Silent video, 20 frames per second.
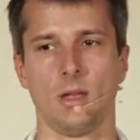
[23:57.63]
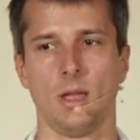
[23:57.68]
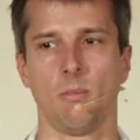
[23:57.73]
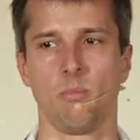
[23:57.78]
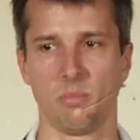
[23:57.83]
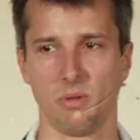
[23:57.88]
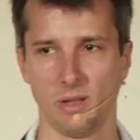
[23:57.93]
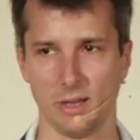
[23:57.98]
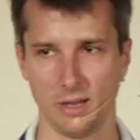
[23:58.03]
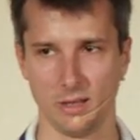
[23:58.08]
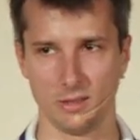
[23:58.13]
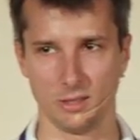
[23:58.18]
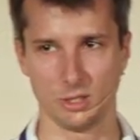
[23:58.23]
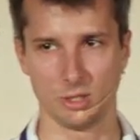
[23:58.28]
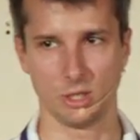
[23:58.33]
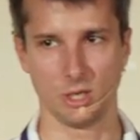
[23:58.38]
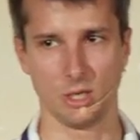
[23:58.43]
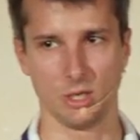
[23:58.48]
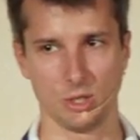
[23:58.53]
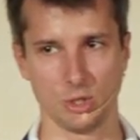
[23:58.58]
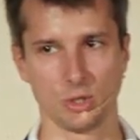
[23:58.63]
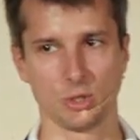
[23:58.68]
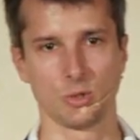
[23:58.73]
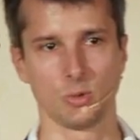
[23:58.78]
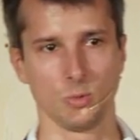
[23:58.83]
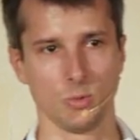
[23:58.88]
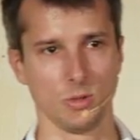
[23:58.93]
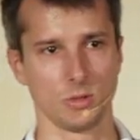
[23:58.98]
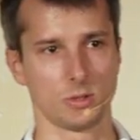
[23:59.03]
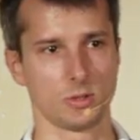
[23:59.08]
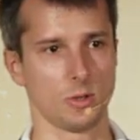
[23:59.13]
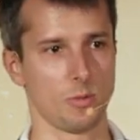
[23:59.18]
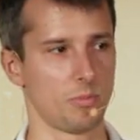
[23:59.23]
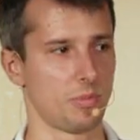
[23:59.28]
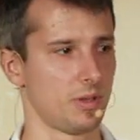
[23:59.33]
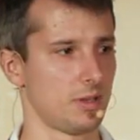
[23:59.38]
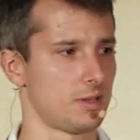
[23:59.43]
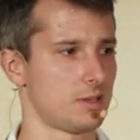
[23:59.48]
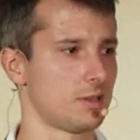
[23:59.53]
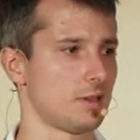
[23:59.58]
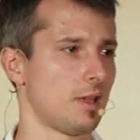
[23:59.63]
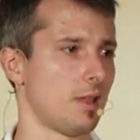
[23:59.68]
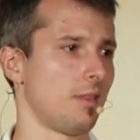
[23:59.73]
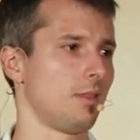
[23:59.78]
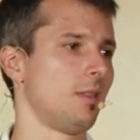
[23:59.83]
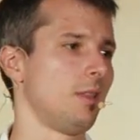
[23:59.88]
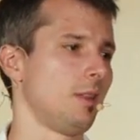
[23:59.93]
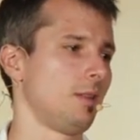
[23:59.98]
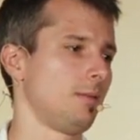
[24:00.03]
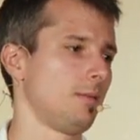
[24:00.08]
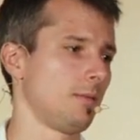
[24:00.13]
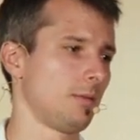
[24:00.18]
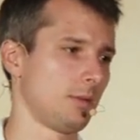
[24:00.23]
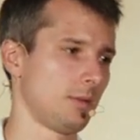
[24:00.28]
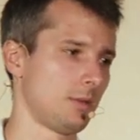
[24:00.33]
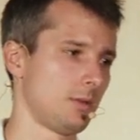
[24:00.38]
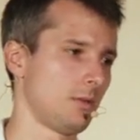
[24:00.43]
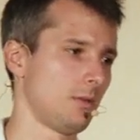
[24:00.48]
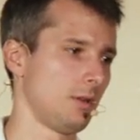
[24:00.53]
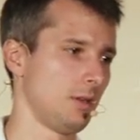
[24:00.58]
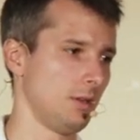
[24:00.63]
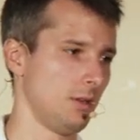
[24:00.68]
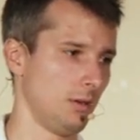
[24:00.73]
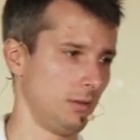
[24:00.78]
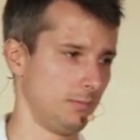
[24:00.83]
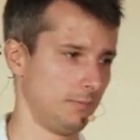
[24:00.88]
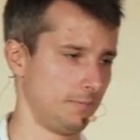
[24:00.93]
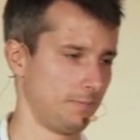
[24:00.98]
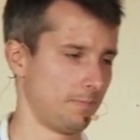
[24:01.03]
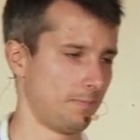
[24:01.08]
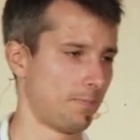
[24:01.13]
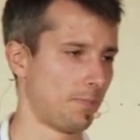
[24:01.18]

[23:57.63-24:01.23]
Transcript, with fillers: apply the change to your topics, and then turn it on.